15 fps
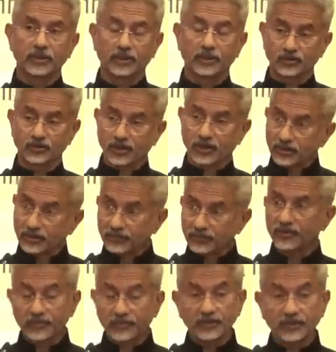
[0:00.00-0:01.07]
starting
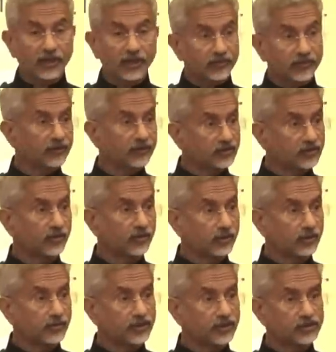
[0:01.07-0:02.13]
from the time when he was foreign
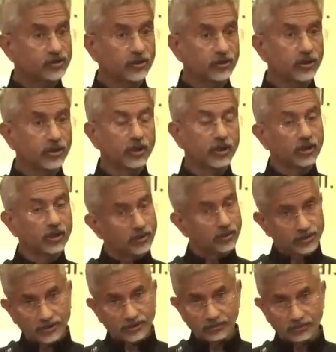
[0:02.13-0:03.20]
minister
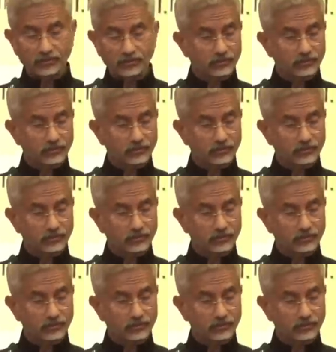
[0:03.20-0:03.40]
till,